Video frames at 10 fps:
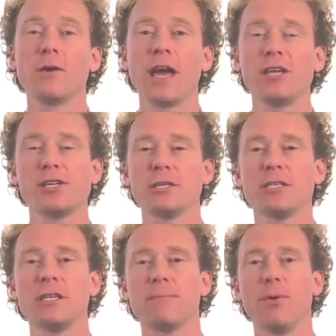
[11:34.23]

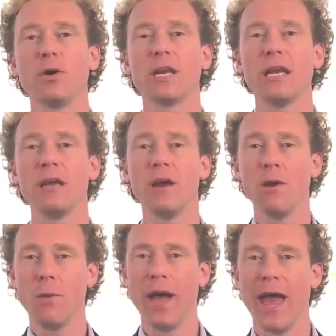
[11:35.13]
locations in the body
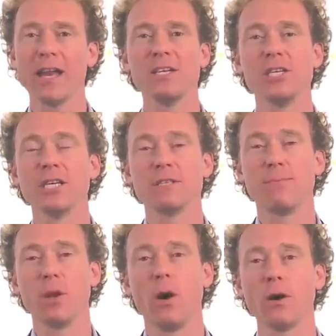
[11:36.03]
where energy is
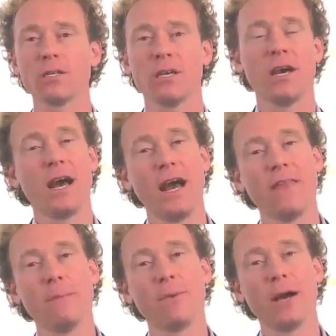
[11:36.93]
blocked,
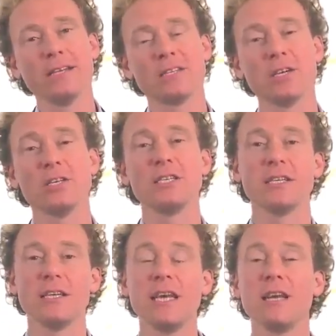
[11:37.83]
and then by
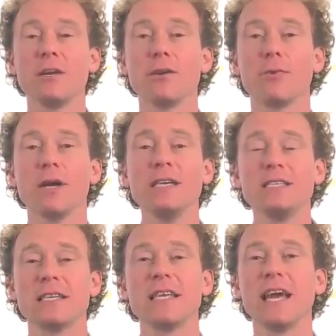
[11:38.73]
inserting the needle, you're
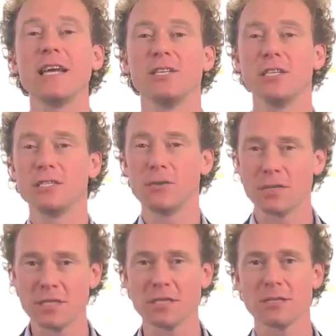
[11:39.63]
releasing the energy so
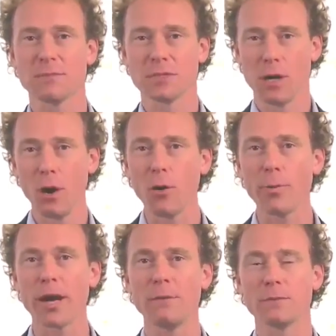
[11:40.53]
the system as a whole
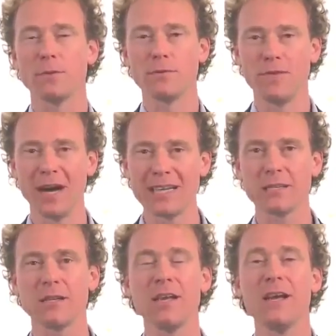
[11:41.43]
becomes more
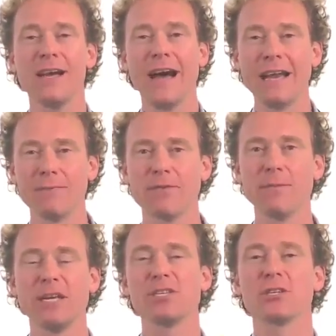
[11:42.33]
vital and
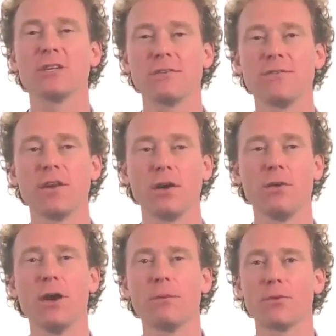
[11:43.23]
information can
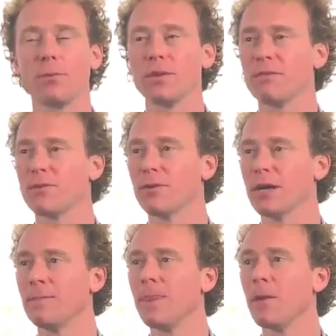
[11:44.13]
flow properly through
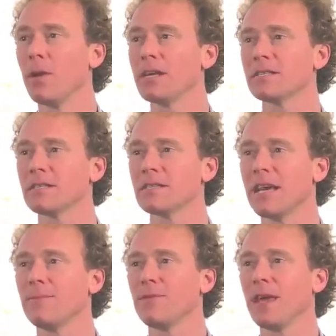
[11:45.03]
it. Well, it's the
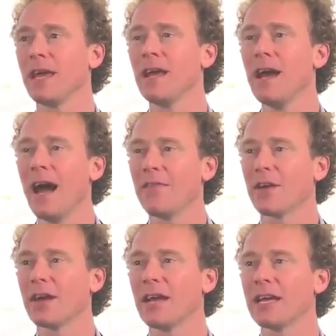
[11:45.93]
same thing
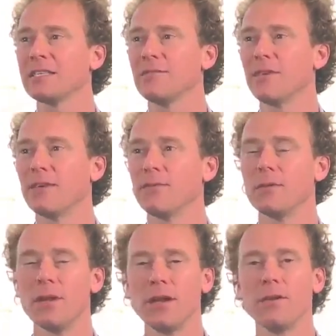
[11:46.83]
at the collective
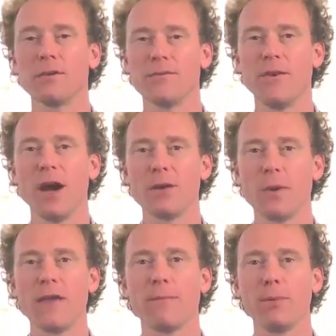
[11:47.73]
level. You can
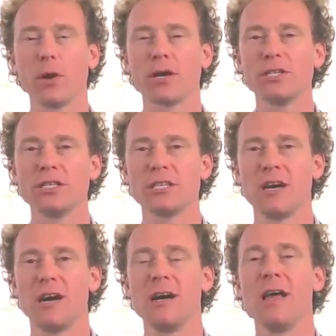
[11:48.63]
find where the blockages
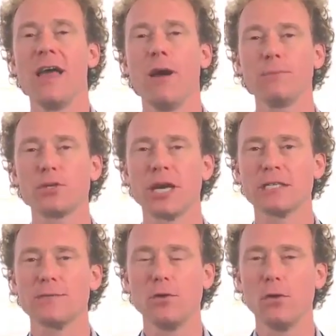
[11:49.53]
are, help
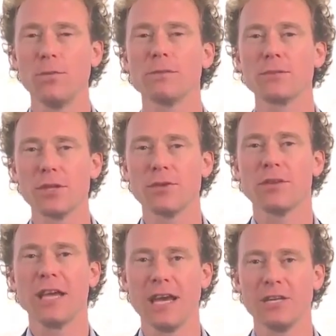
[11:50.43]
transform them so
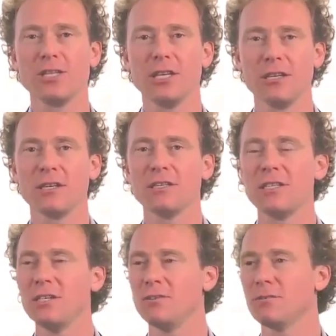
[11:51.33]
that the energy can
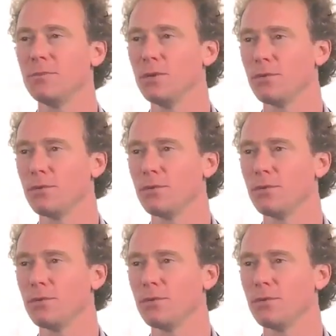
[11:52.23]
continue to